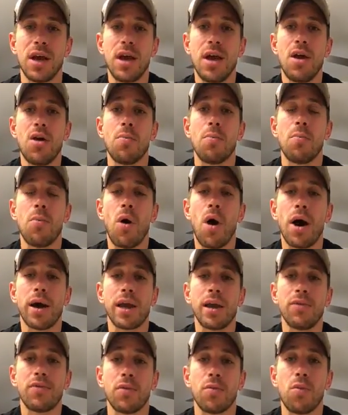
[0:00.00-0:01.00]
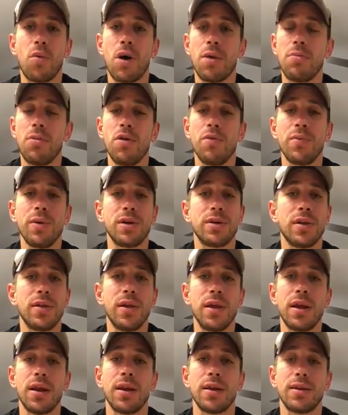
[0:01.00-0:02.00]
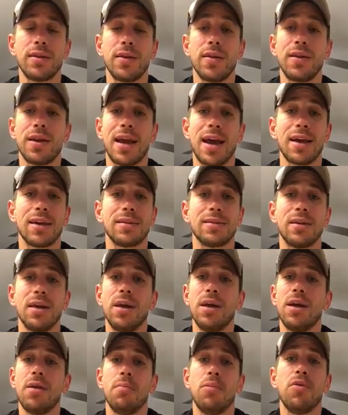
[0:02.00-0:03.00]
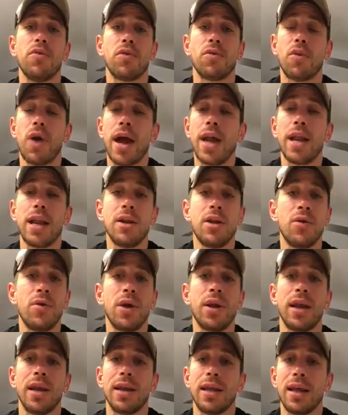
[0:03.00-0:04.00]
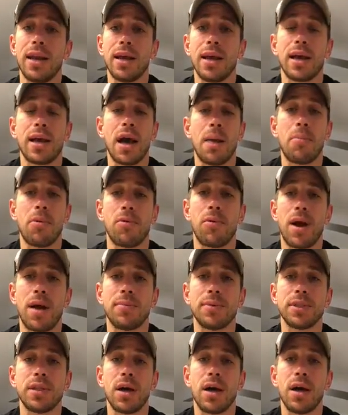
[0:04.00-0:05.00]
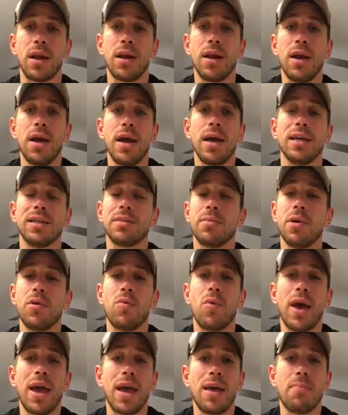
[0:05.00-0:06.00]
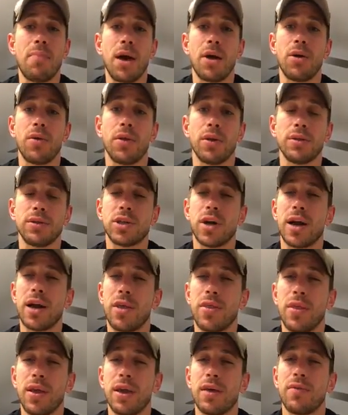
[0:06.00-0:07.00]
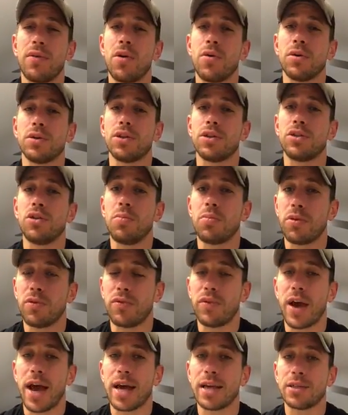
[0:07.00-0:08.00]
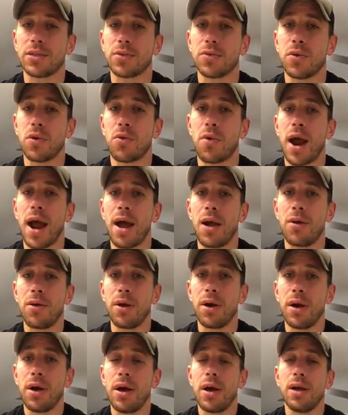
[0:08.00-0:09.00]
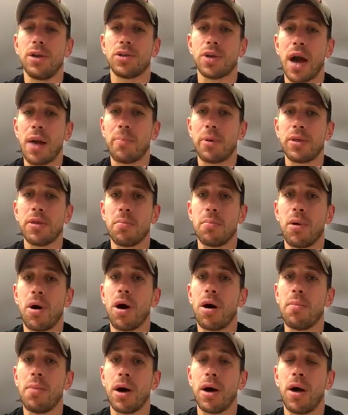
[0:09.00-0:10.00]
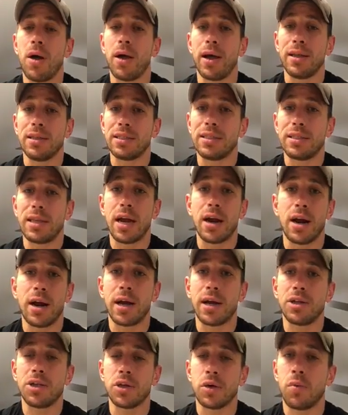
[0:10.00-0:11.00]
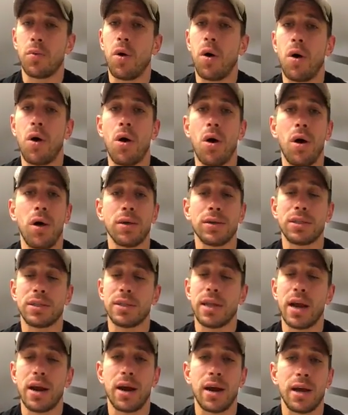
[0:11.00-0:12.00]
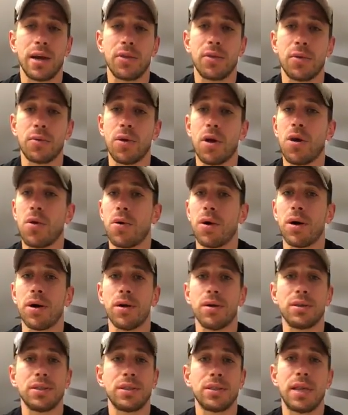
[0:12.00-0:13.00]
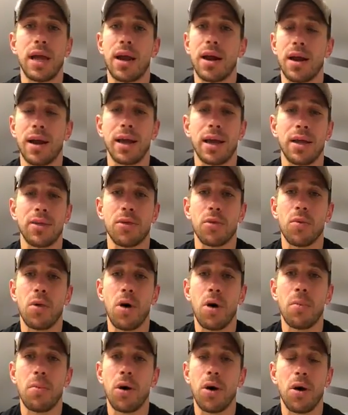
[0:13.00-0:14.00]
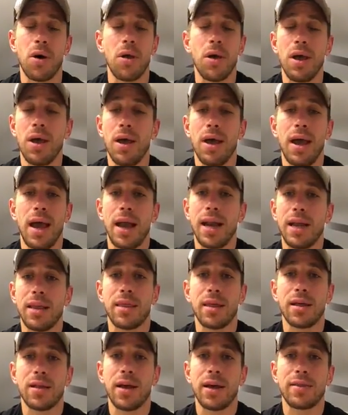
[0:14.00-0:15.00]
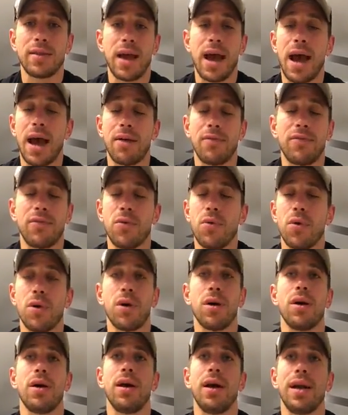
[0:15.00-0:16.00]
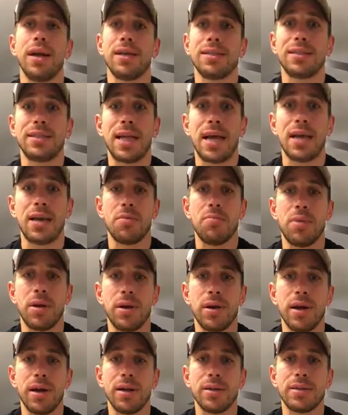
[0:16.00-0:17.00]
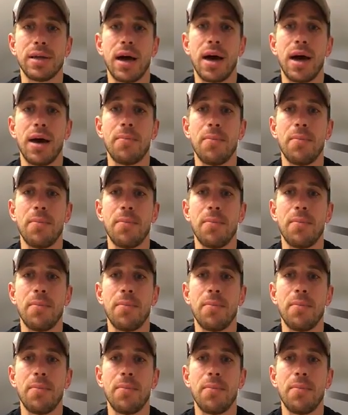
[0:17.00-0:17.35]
Walking from one movement to the next, moving right into it and getting a couple reps done is going to be way better than trying to think of going super fast through a round, dropping the barbell and staring at your wall, staring at the rower, staring at the wall ball, anything like that for an extended period of time.